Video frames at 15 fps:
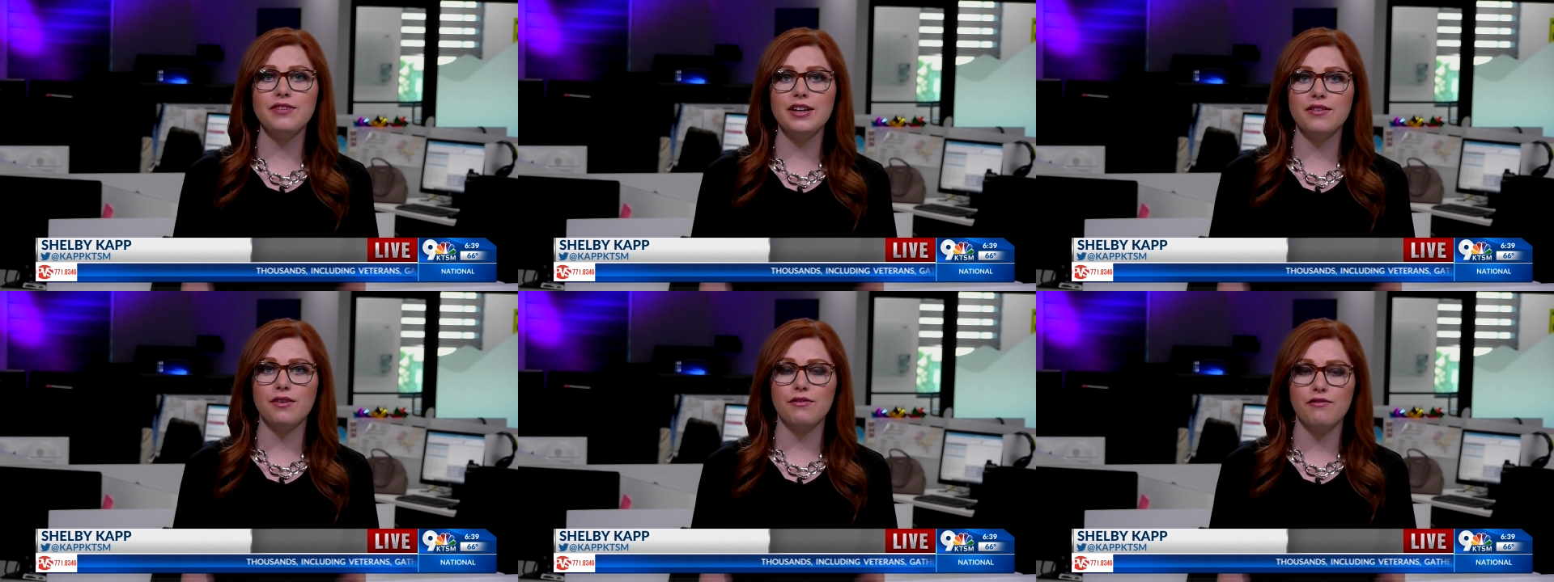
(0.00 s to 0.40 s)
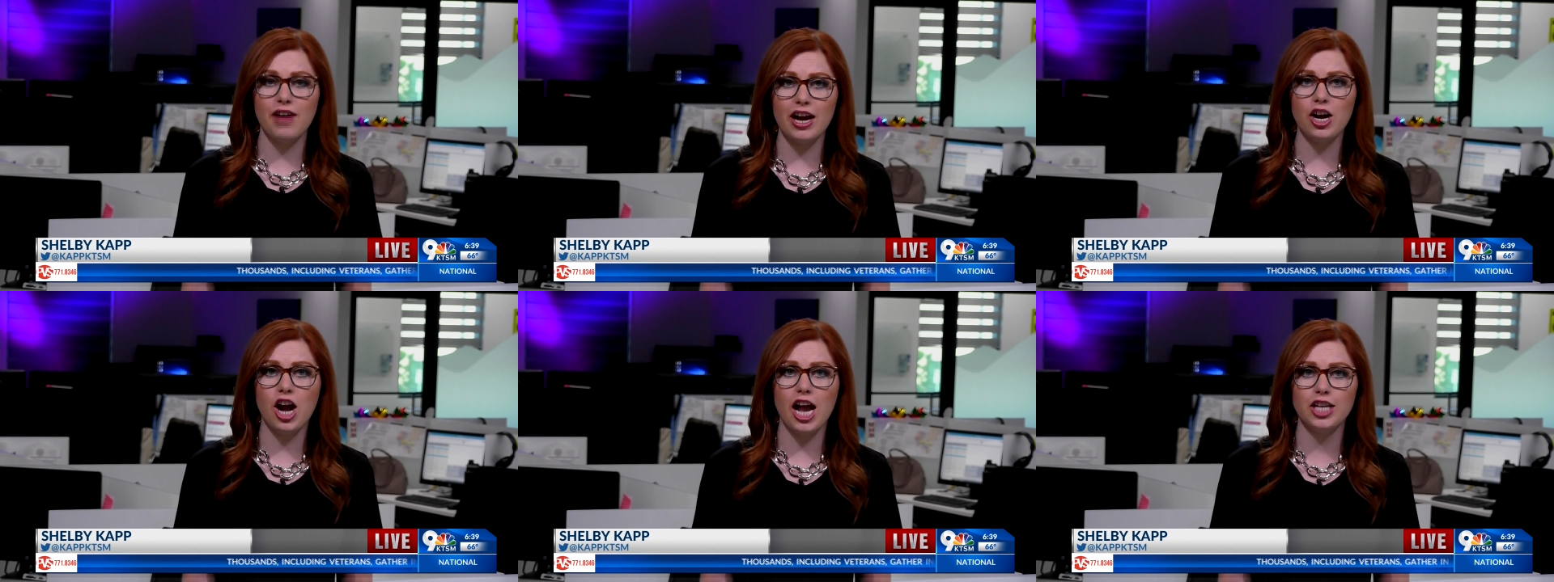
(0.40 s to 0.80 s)
feet of a
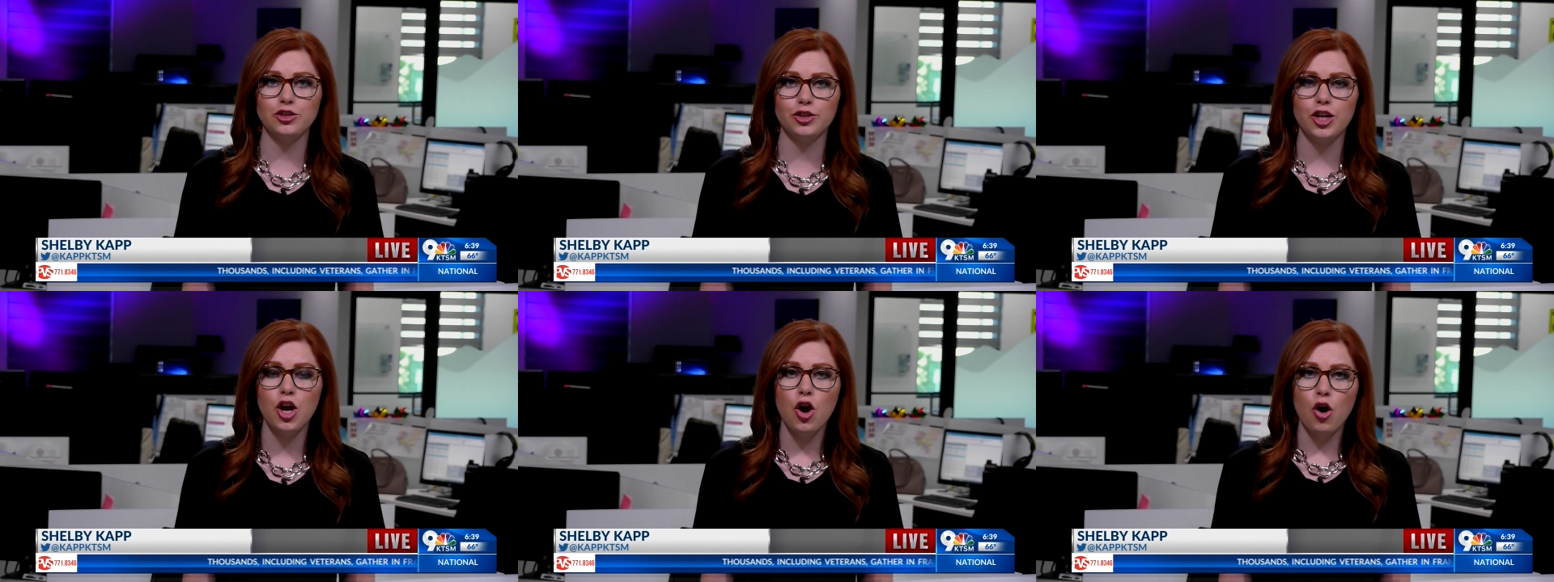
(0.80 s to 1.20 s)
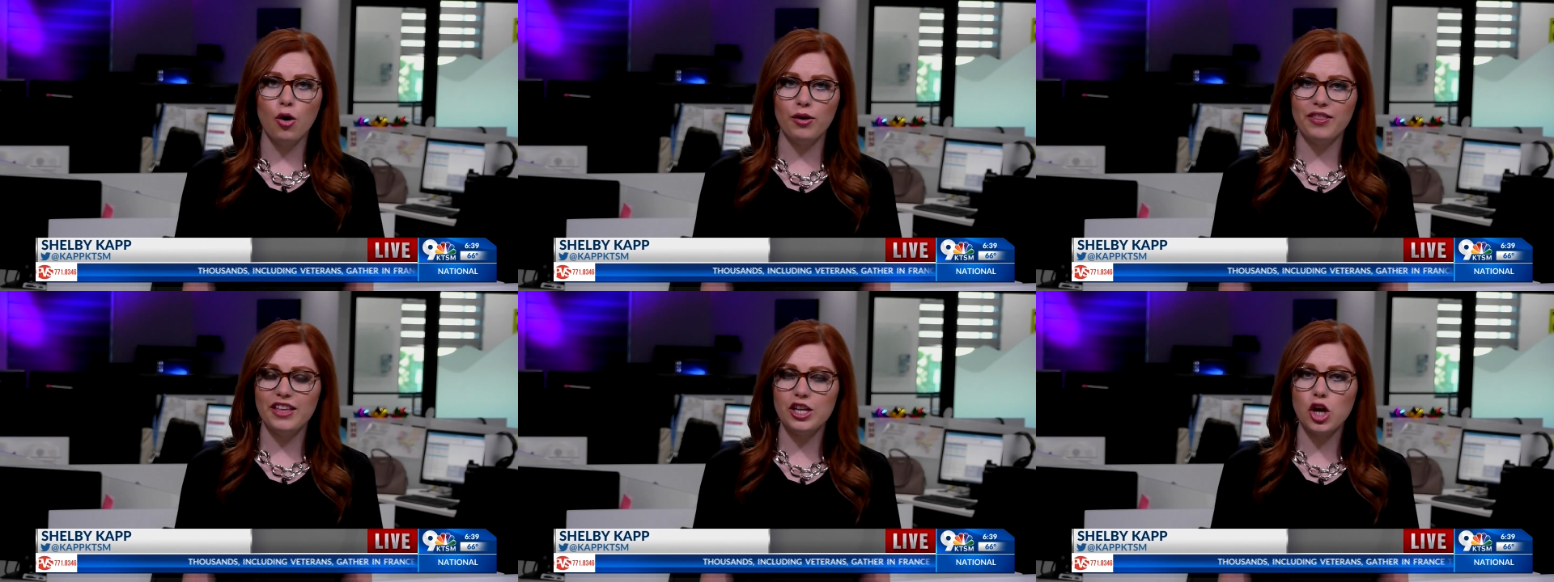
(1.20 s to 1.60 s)
fire hydrant, or
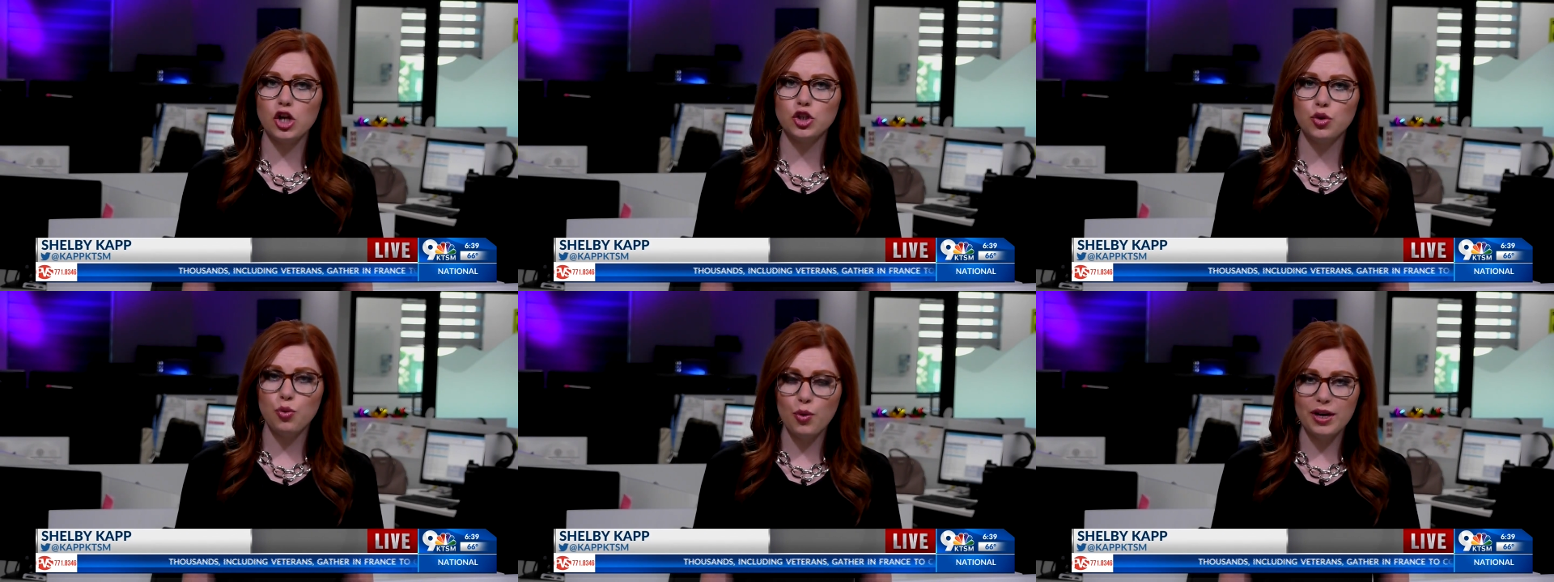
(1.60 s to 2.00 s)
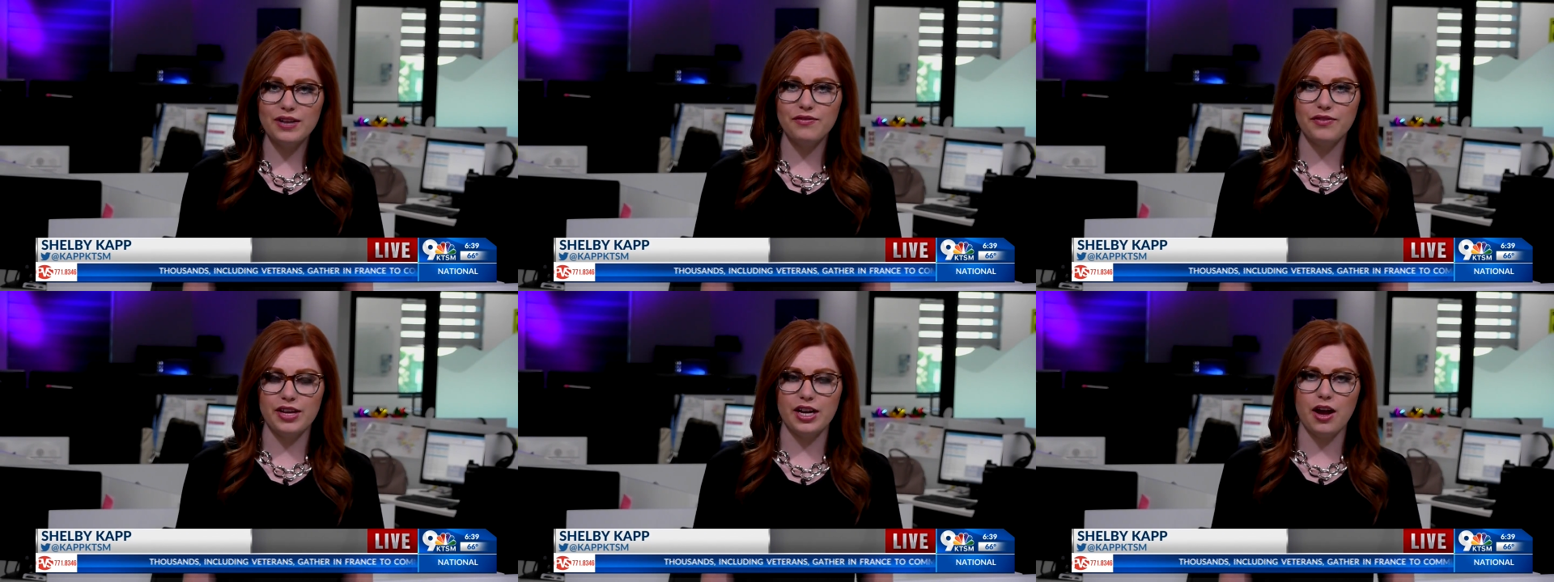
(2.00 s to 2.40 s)
within twenty
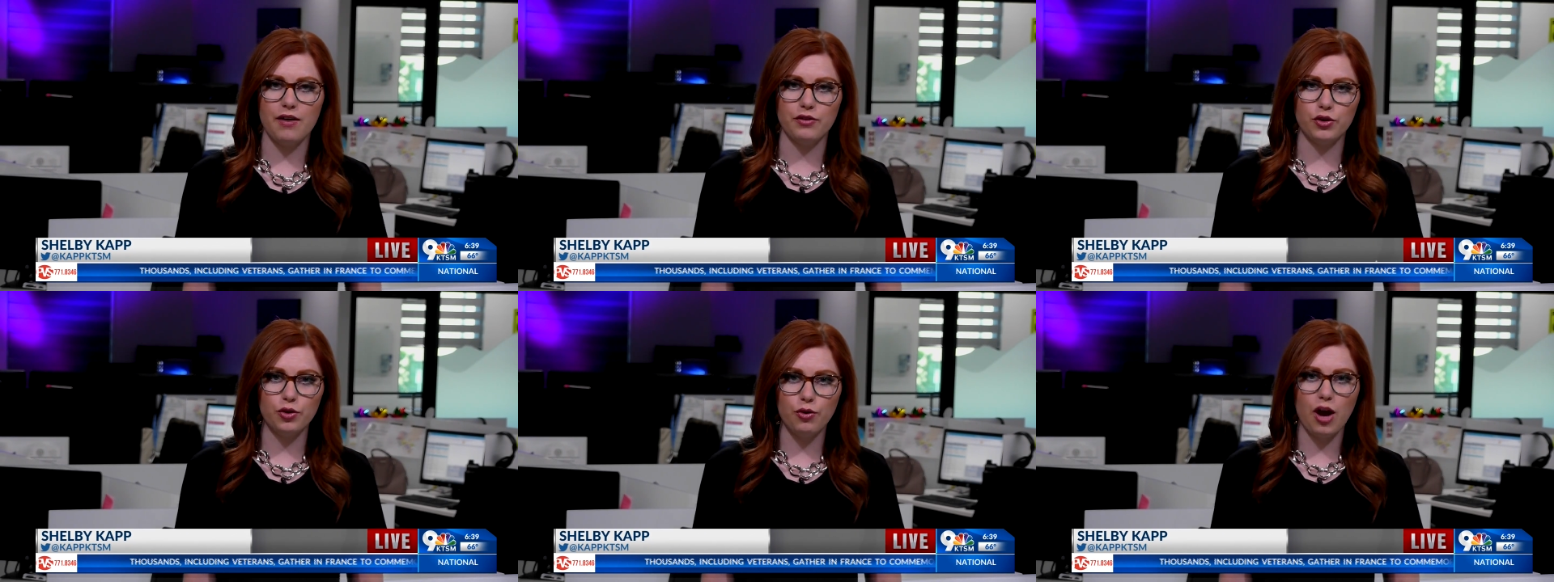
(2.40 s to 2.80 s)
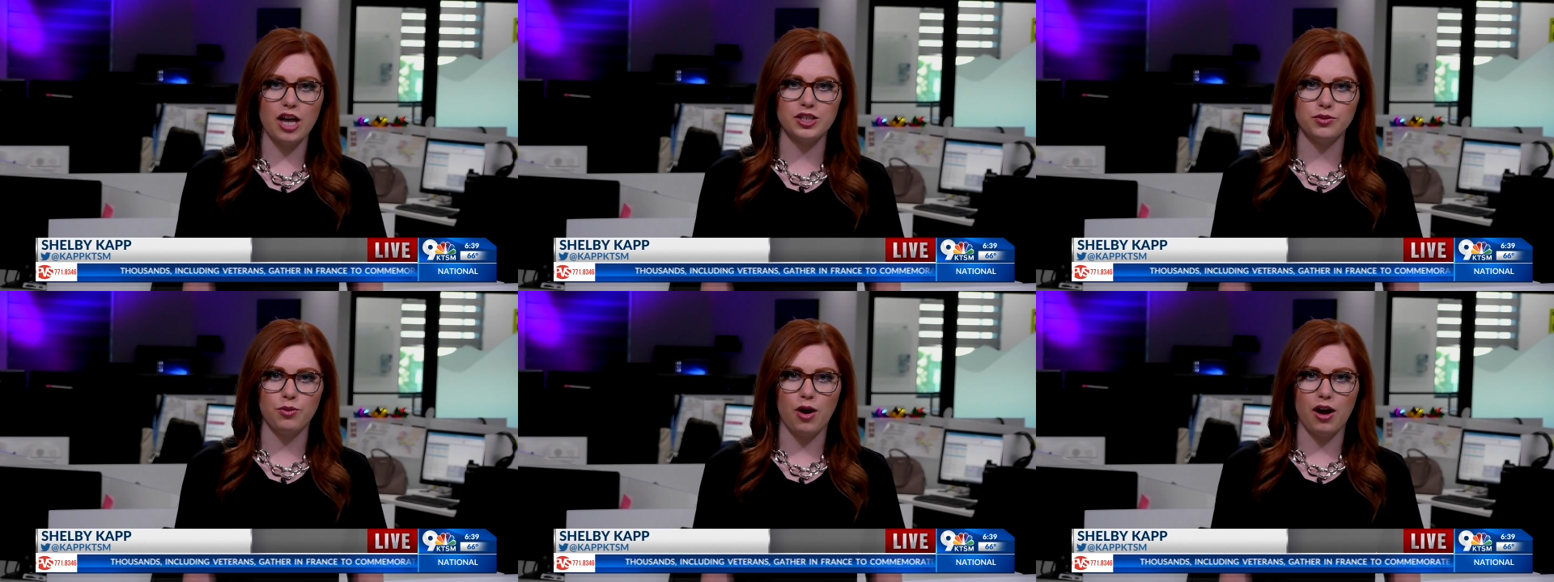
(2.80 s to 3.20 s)
feet of a
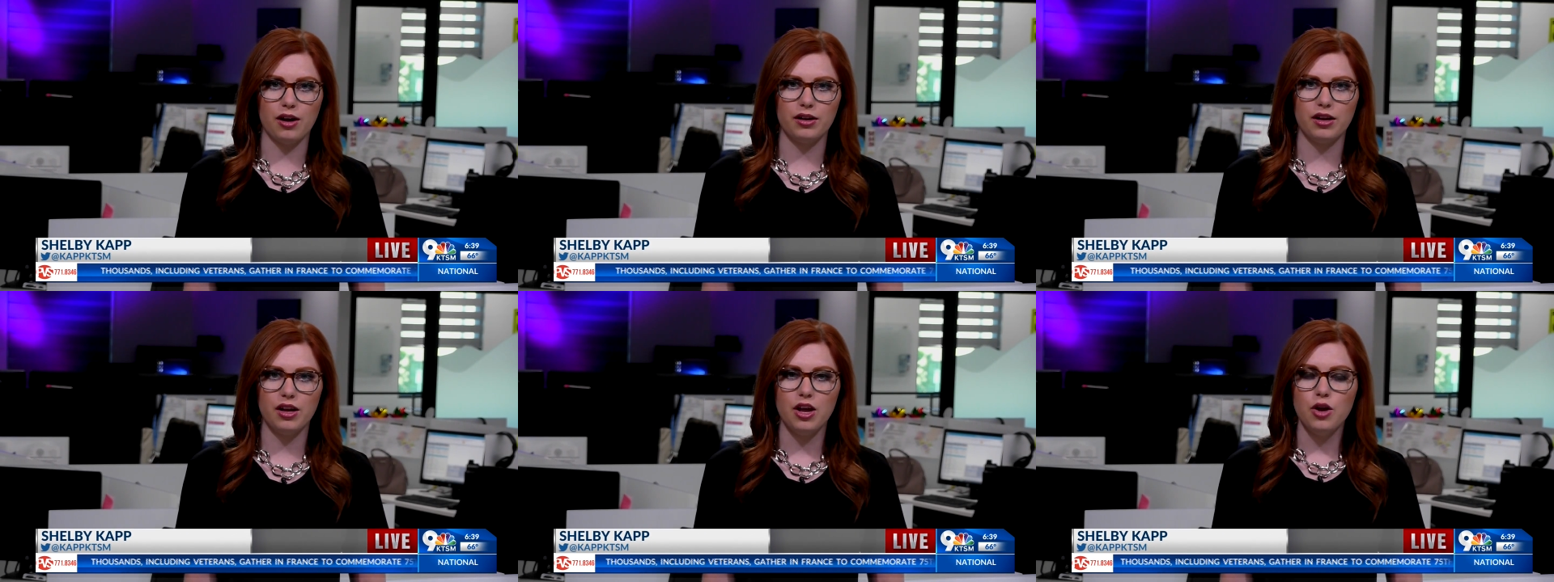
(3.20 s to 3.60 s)
crosswalk.